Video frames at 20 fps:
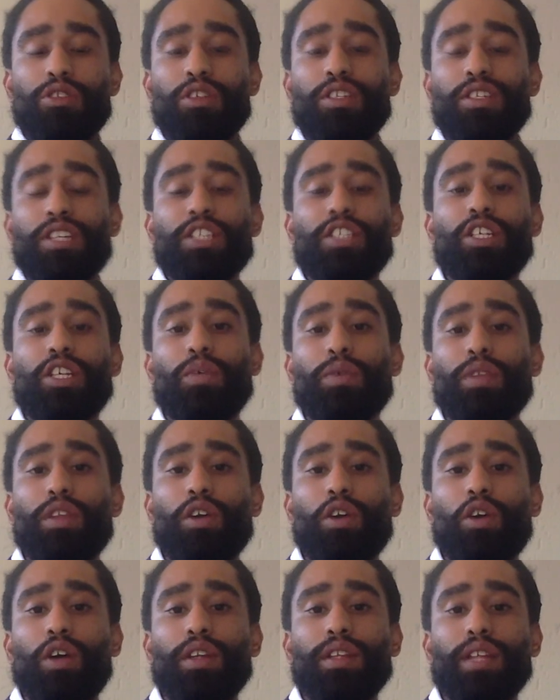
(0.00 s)
So essentially, with
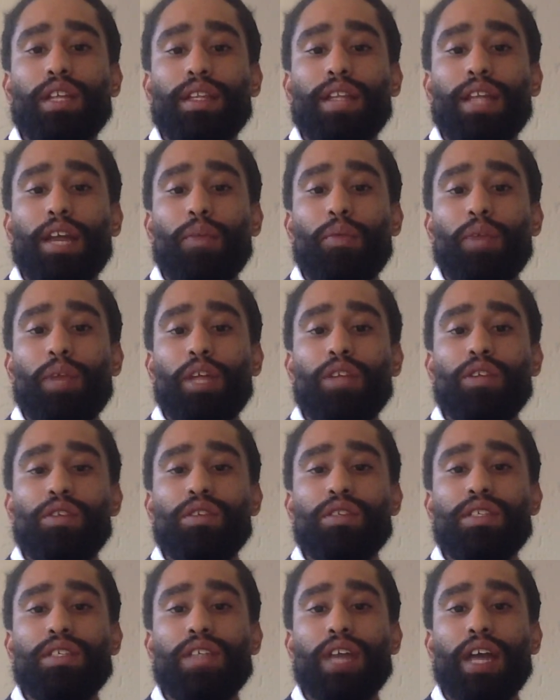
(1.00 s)
the content type, we need to
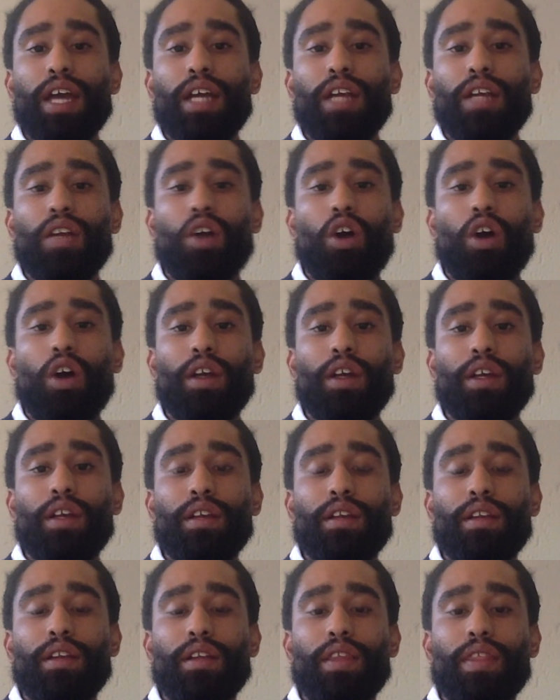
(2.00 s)
decide
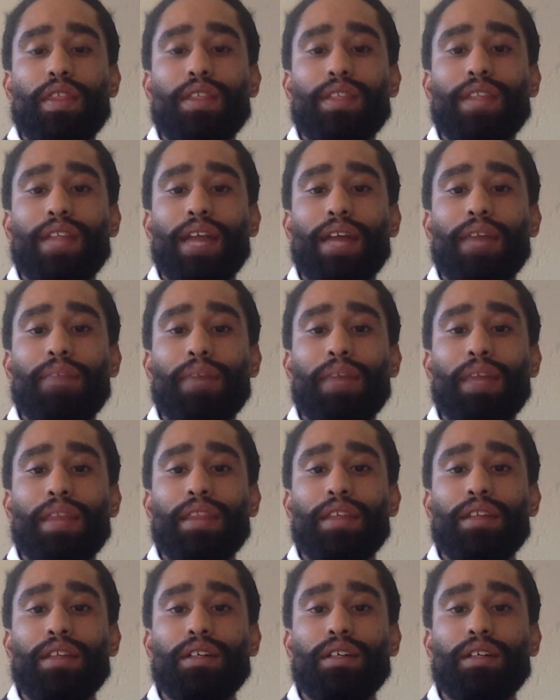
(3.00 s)
on the type
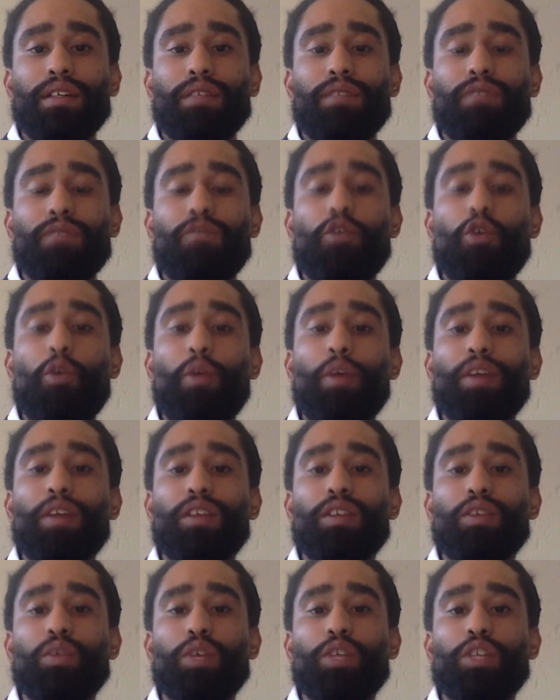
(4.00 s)
and the
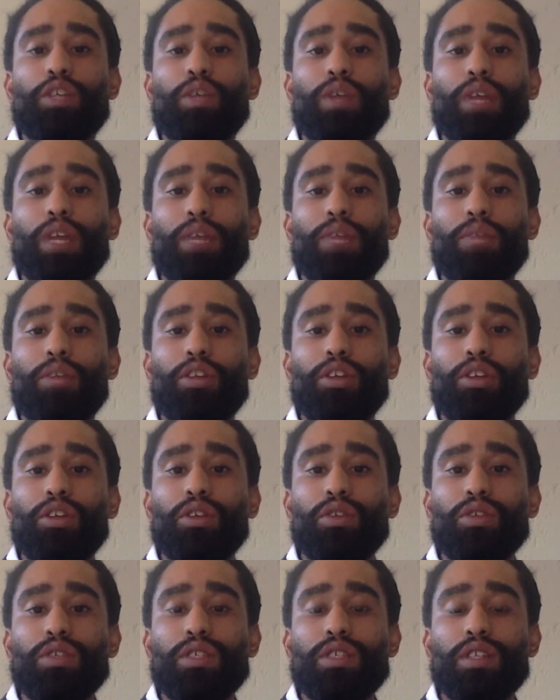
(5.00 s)
format in which we're going to
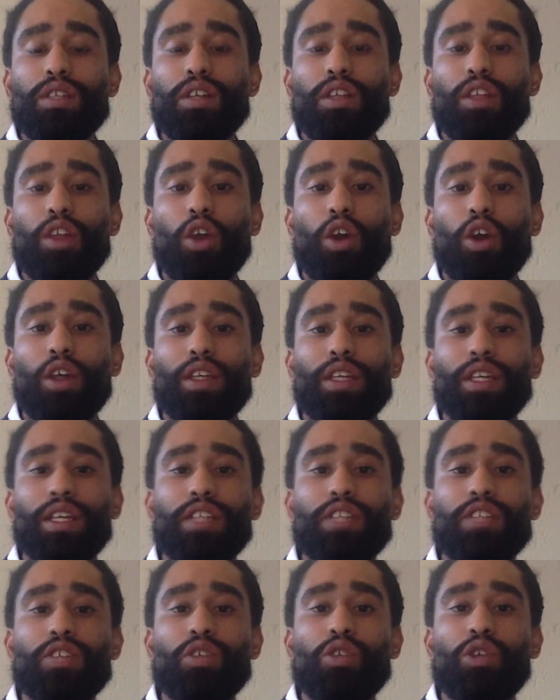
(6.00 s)
produce the
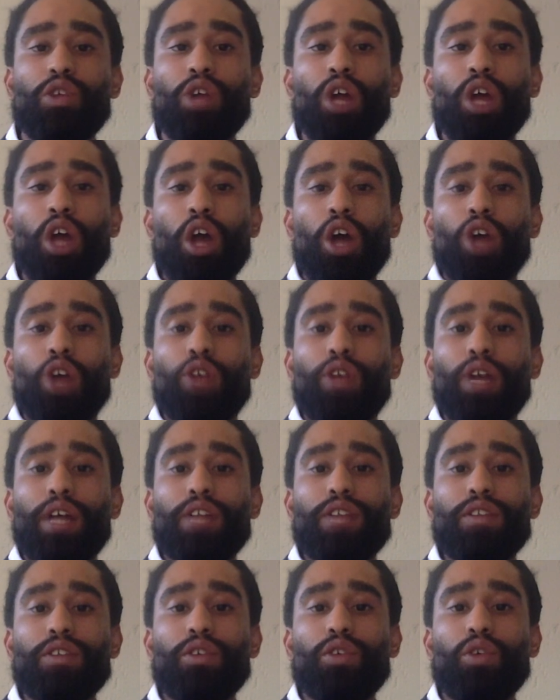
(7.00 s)
content. So,
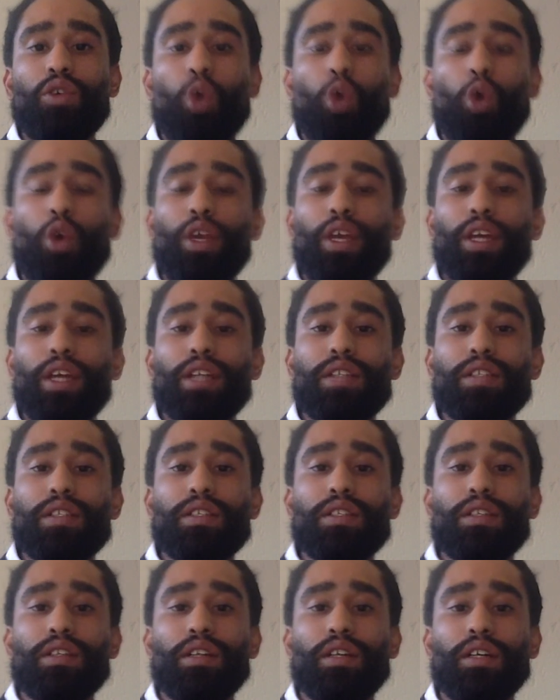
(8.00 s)
does your
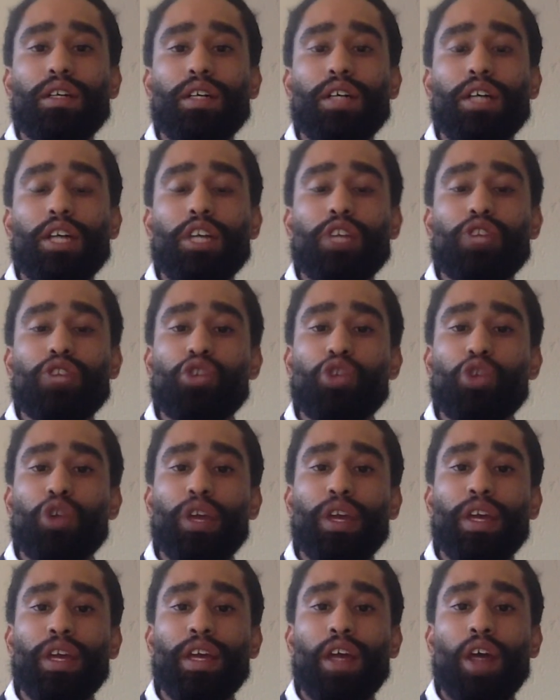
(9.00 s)
audience
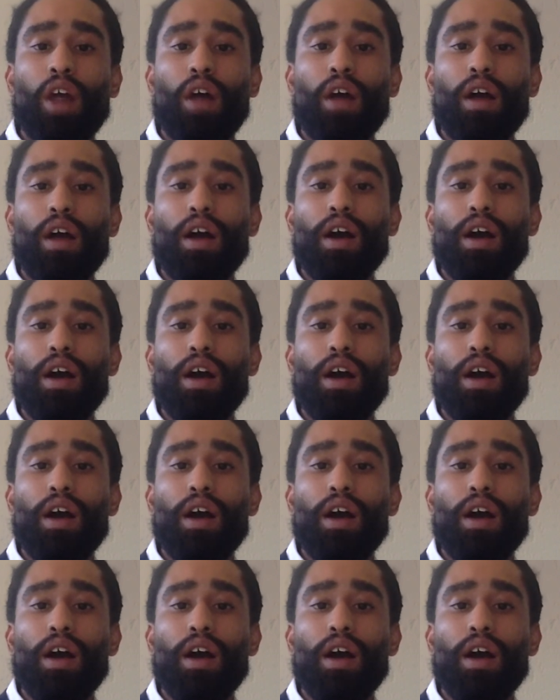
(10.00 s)
enjoy